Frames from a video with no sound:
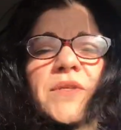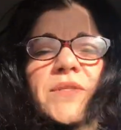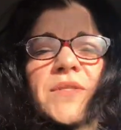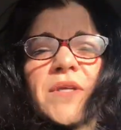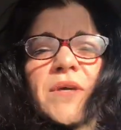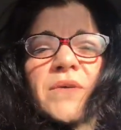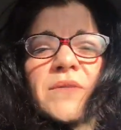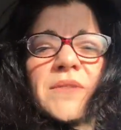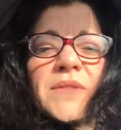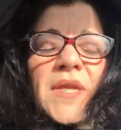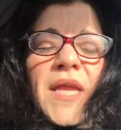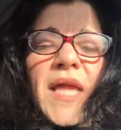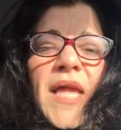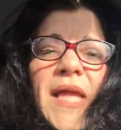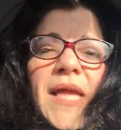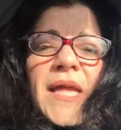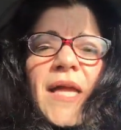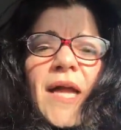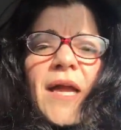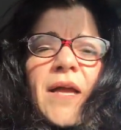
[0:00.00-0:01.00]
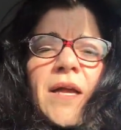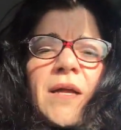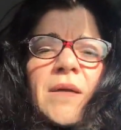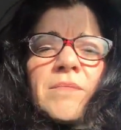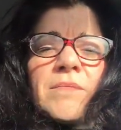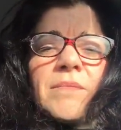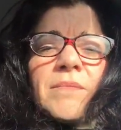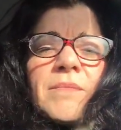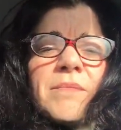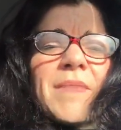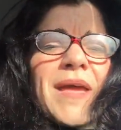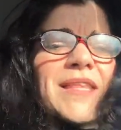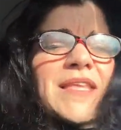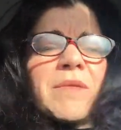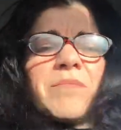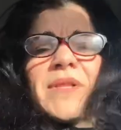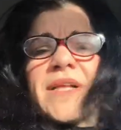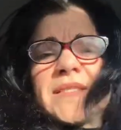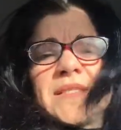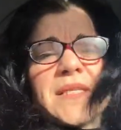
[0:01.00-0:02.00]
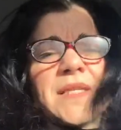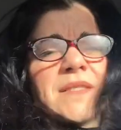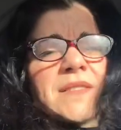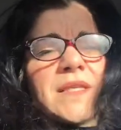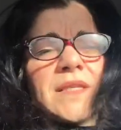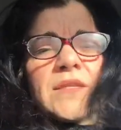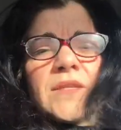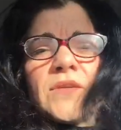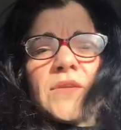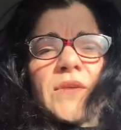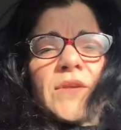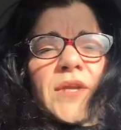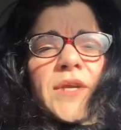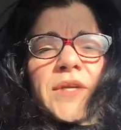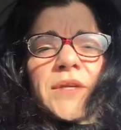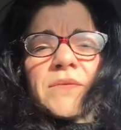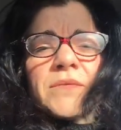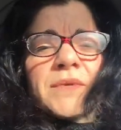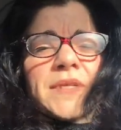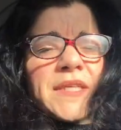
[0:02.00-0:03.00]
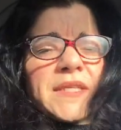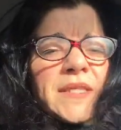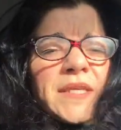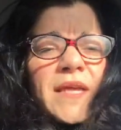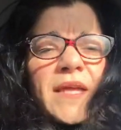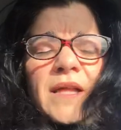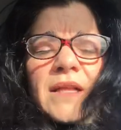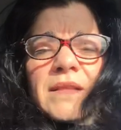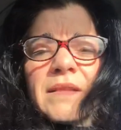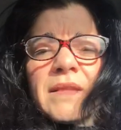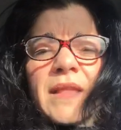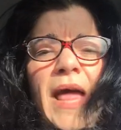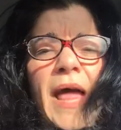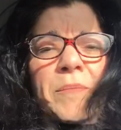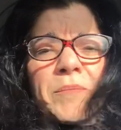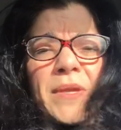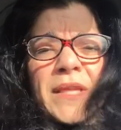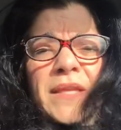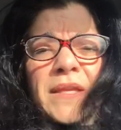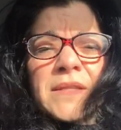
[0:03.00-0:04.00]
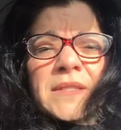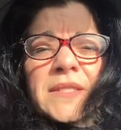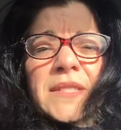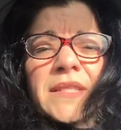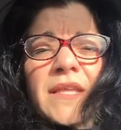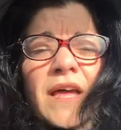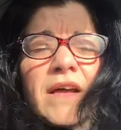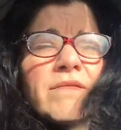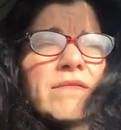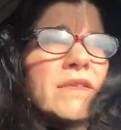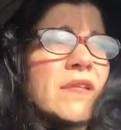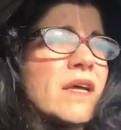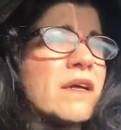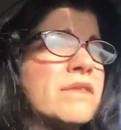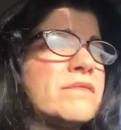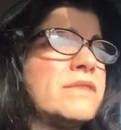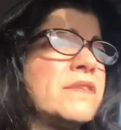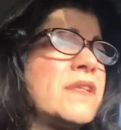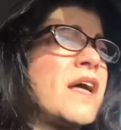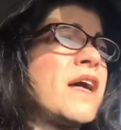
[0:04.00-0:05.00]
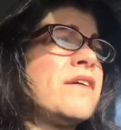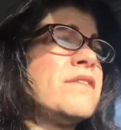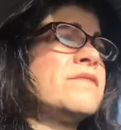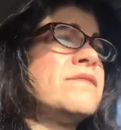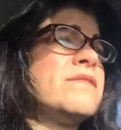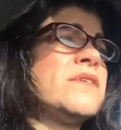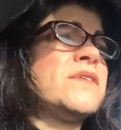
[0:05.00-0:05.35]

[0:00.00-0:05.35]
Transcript: So, many blessings in the new year. Really, health, happiness, love, love, love.